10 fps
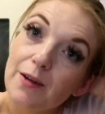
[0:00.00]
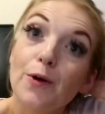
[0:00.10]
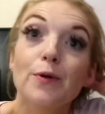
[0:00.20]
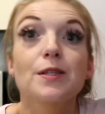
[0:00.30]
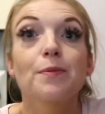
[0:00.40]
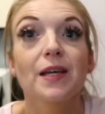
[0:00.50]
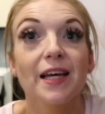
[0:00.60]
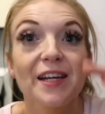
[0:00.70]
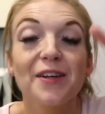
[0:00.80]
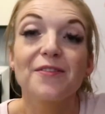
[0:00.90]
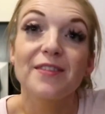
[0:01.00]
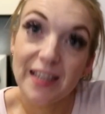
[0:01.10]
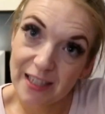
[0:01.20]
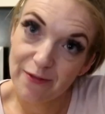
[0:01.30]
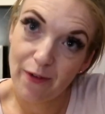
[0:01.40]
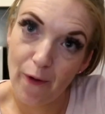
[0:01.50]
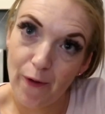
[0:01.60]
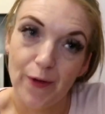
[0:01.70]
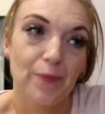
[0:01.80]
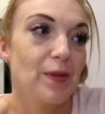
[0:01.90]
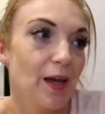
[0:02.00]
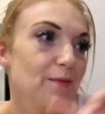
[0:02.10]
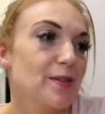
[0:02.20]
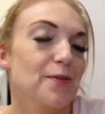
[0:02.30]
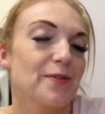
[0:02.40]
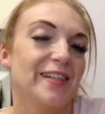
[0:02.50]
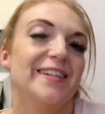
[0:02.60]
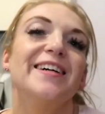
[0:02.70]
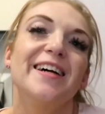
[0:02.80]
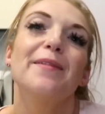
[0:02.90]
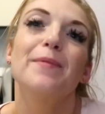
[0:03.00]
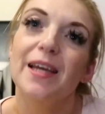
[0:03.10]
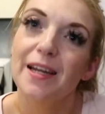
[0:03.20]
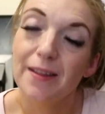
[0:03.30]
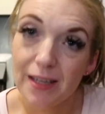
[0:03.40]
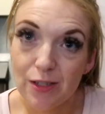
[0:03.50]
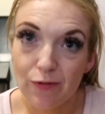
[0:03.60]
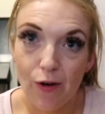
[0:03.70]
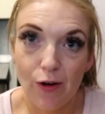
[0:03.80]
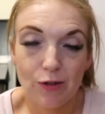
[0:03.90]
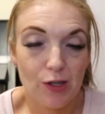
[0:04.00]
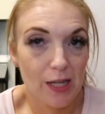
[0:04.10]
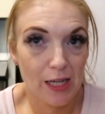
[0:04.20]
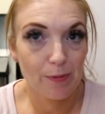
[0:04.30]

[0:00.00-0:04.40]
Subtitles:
No, it was the beginning of this vlog. Yeah, sorry. The beginning of this vlog, I was just